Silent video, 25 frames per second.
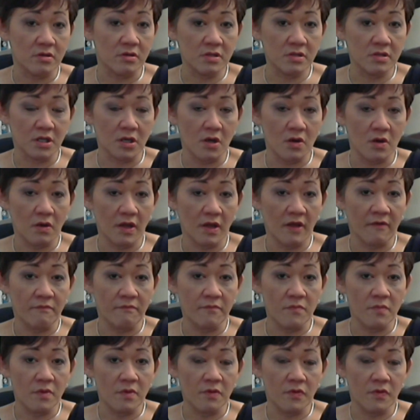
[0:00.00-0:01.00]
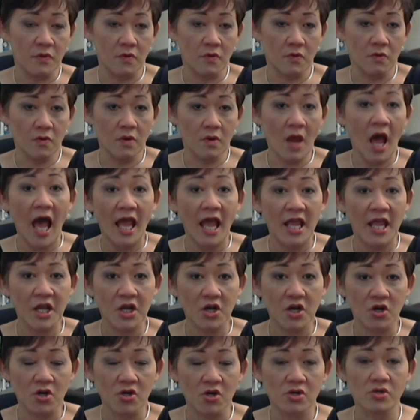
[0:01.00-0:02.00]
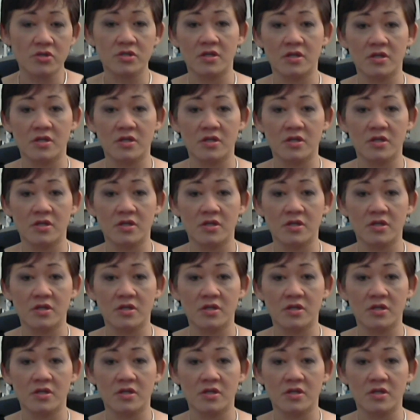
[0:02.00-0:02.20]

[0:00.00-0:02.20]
if they're hikers,